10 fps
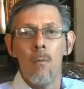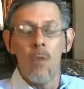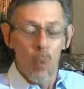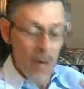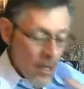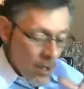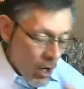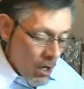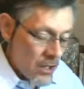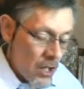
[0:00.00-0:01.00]
When
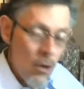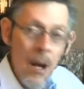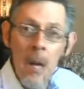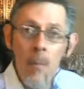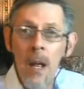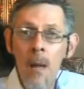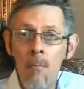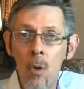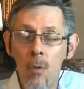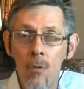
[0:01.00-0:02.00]
God said to
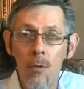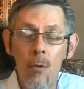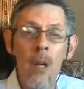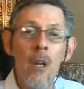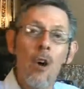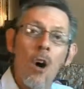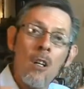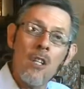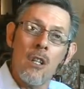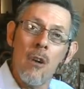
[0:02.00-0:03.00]
Abraham, Move, when
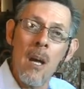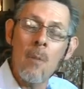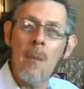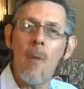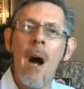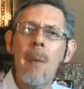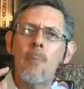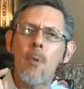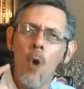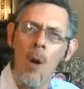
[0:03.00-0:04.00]
God said to Abraham, I
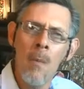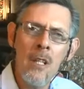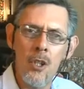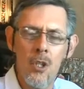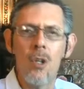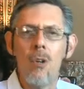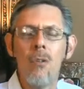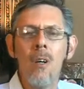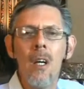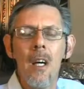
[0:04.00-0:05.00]
promise
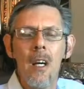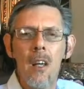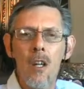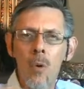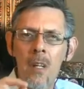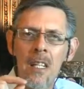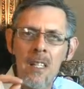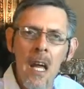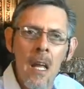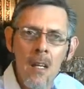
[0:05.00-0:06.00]
you that your
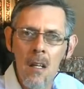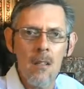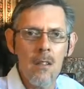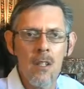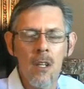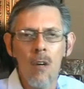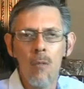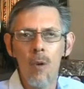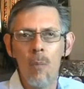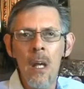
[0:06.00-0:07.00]
descendants
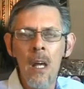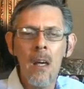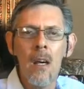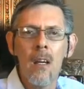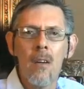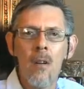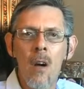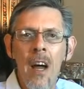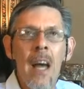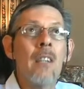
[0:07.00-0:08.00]
will be, you
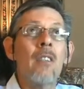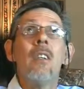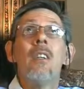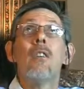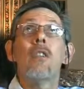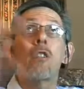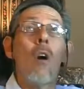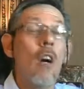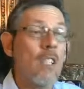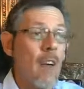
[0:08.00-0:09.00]
know, as the
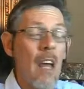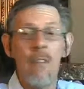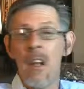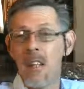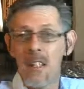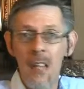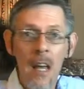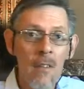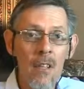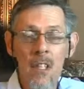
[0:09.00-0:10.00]
stars of heaven and the
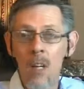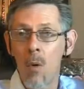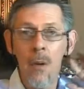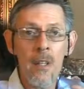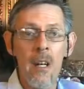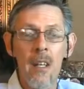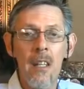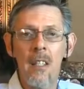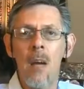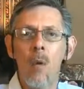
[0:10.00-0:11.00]
sand of the sea and all those kind of
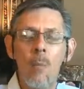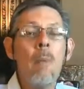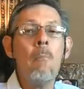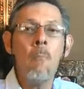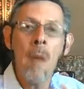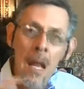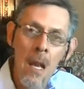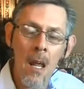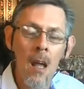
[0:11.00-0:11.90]
things, they will be many.